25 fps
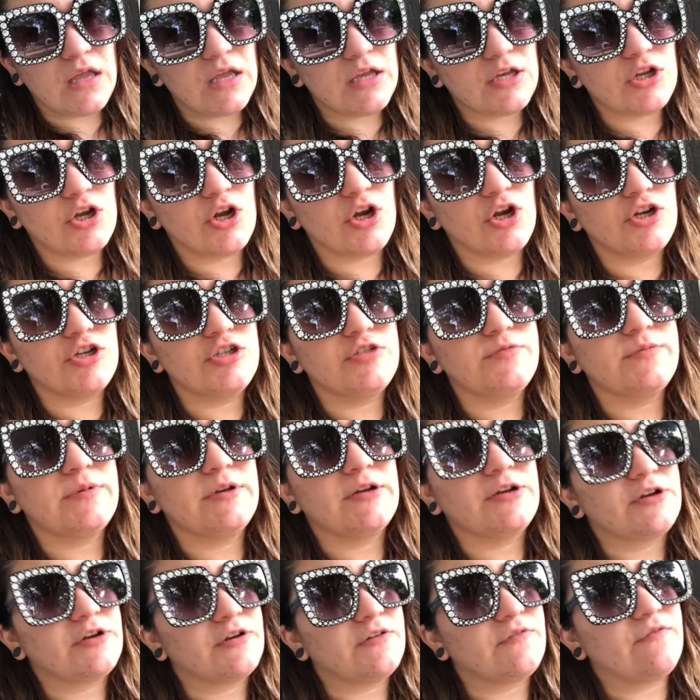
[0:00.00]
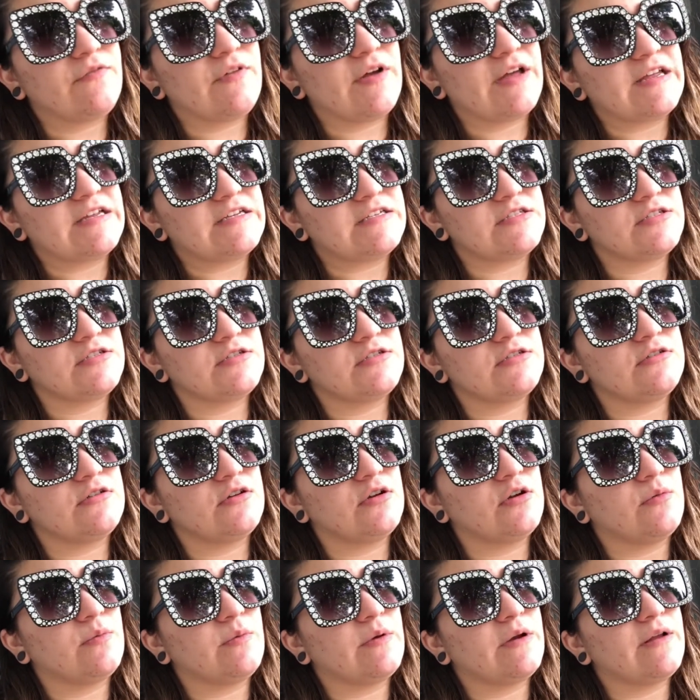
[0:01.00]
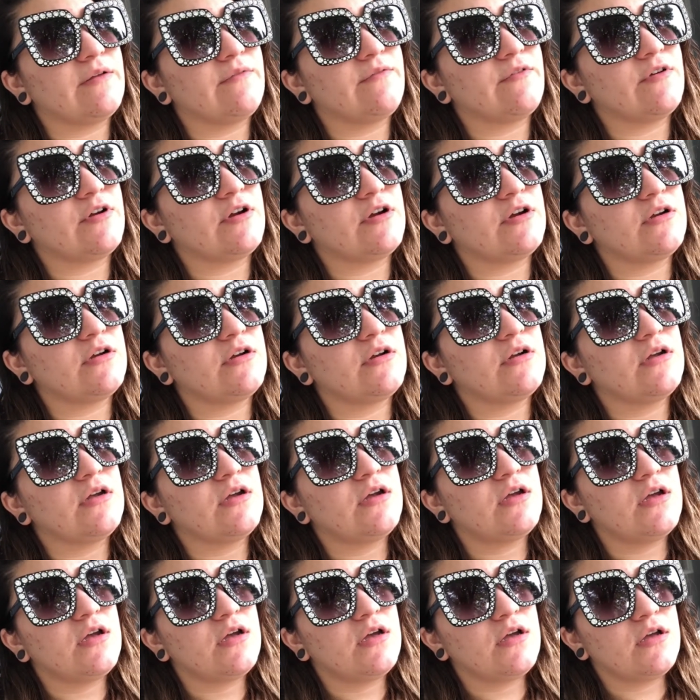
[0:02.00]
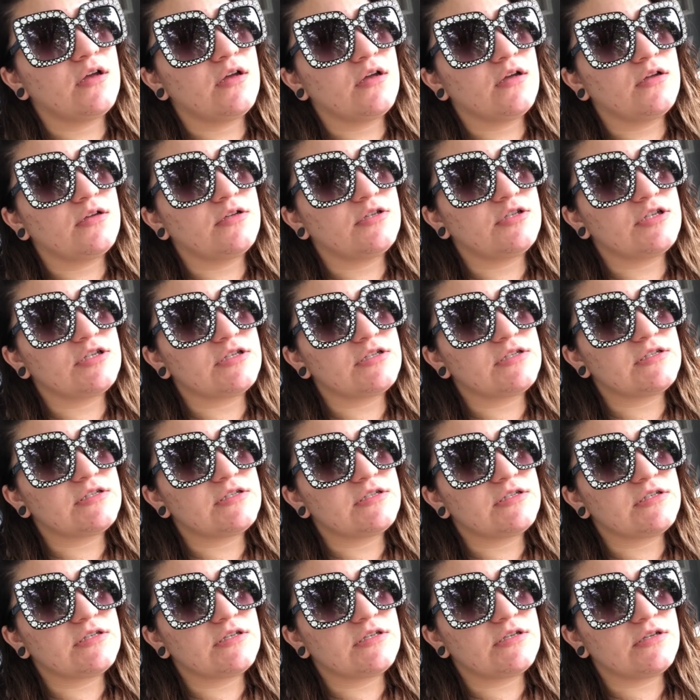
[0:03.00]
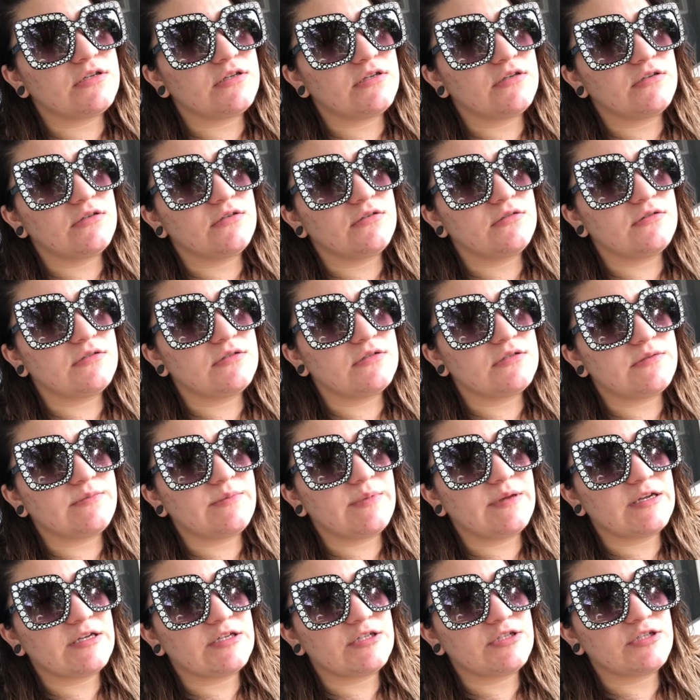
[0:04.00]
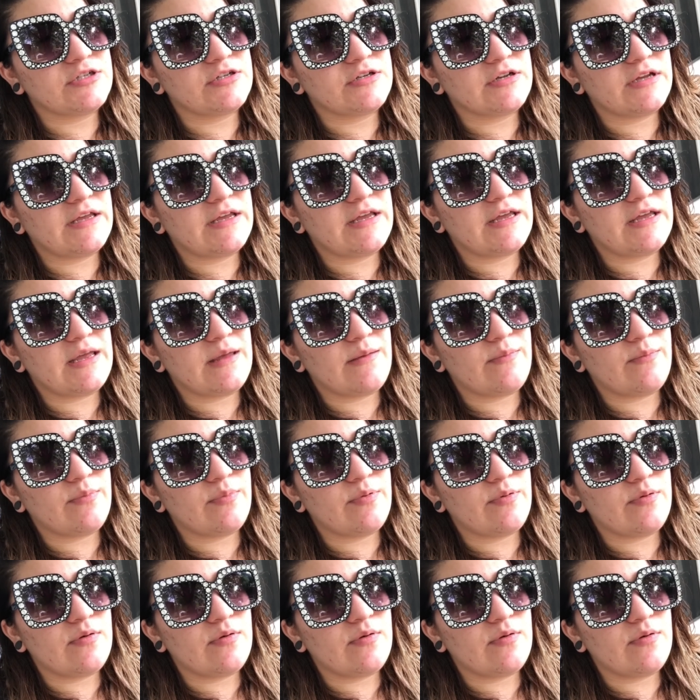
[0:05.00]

encouragement or advice or whatever. Just to make sure to keep